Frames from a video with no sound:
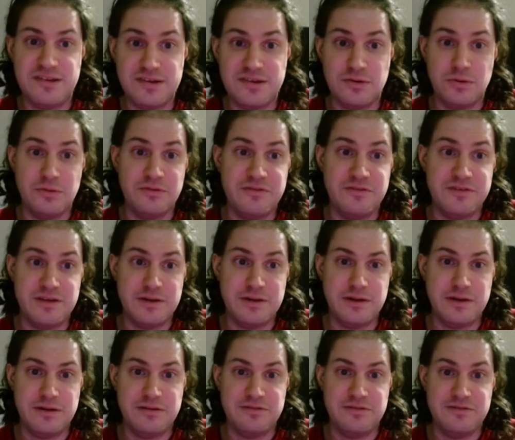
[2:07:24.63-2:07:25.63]
So
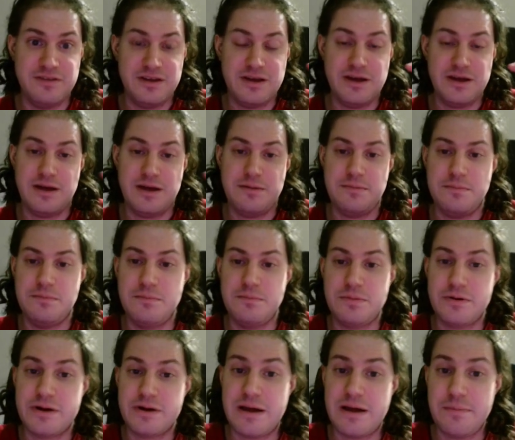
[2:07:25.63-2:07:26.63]
VKM
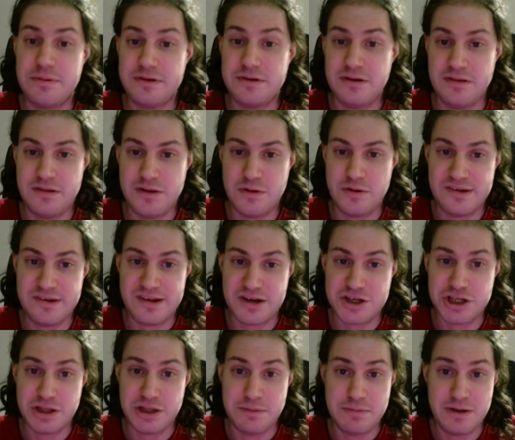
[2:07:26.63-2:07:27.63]
per capita in the US
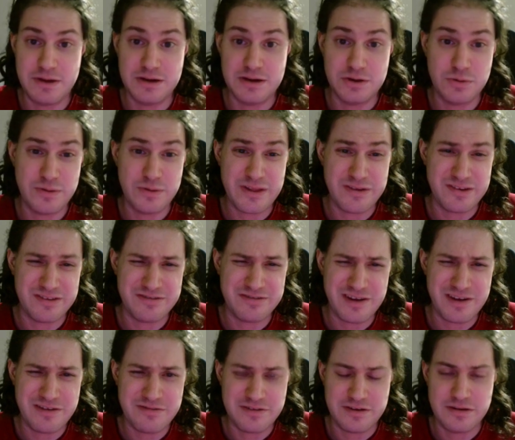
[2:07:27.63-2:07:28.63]
actually peaked in
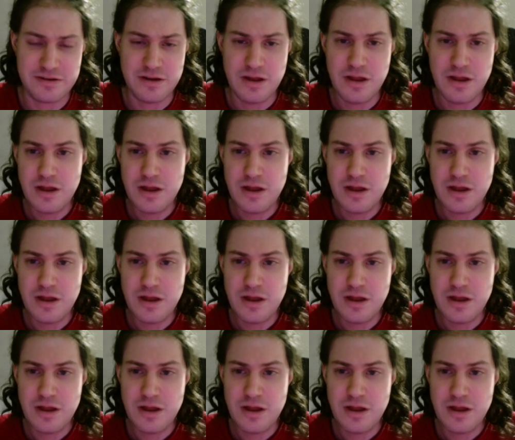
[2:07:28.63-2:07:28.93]
2005 and